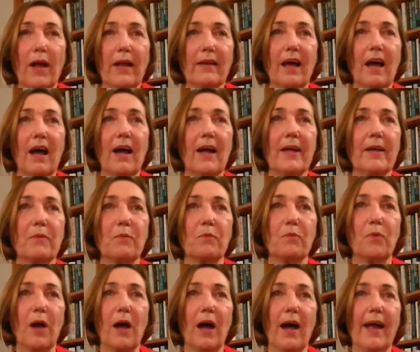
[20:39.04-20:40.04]
Well,
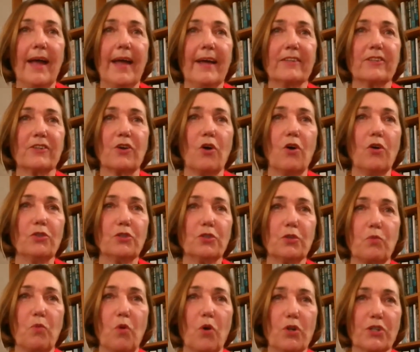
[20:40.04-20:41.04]
I had gone
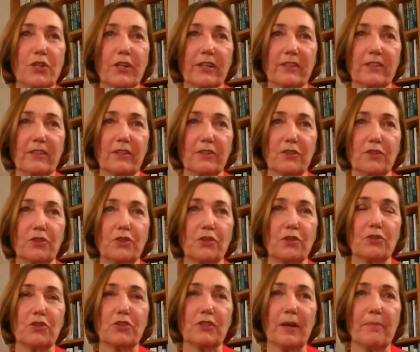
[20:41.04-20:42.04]
to Washington to
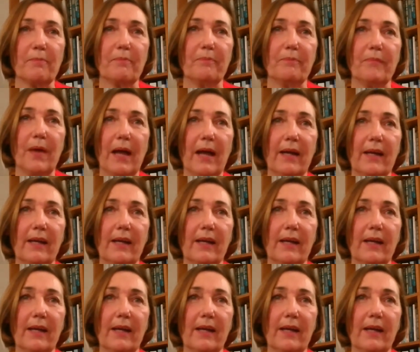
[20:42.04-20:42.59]
do some